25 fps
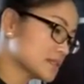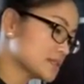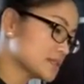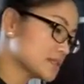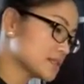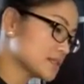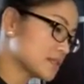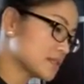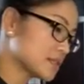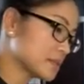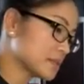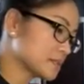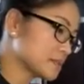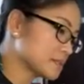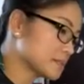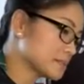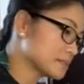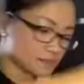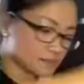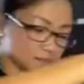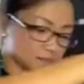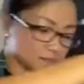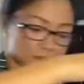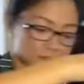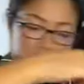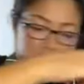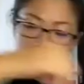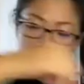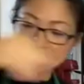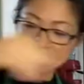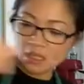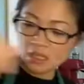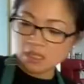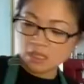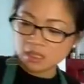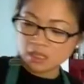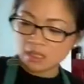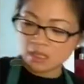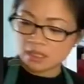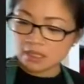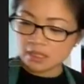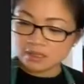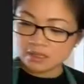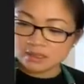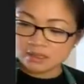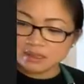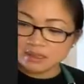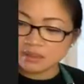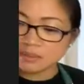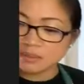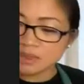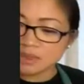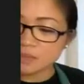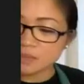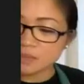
some some